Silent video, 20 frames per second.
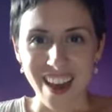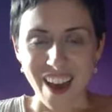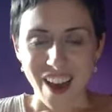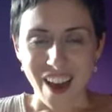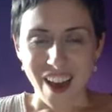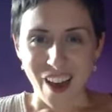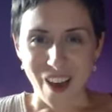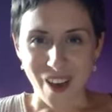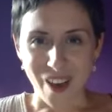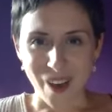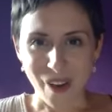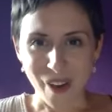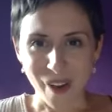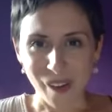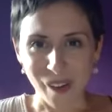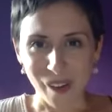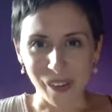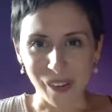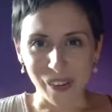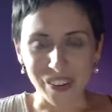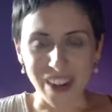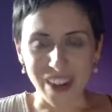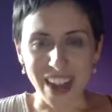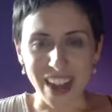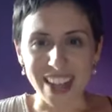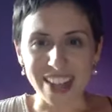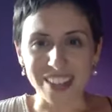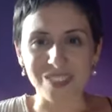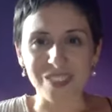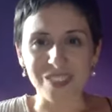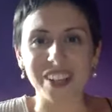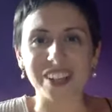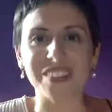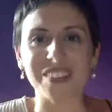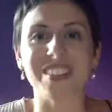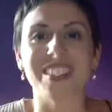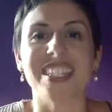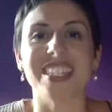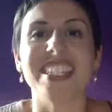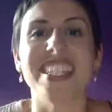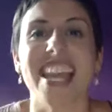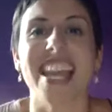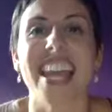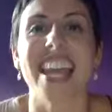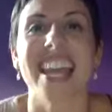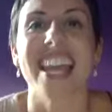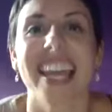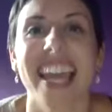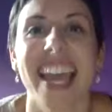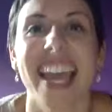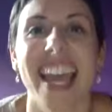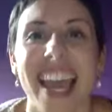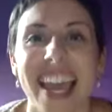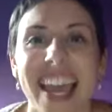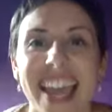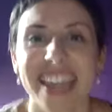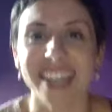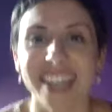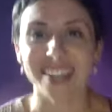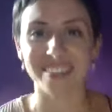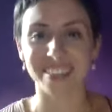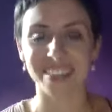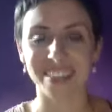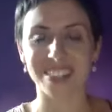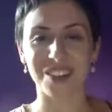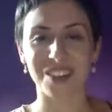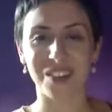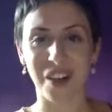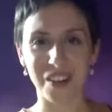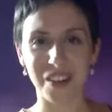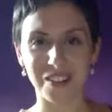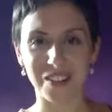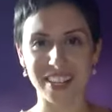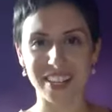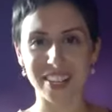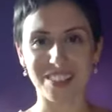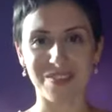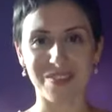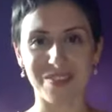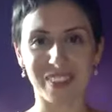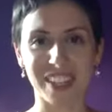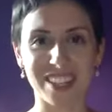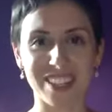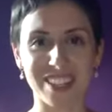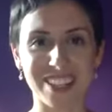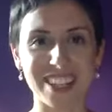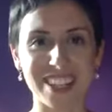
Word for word: All right, welcome to day eight of the 12 Days of Pleasure.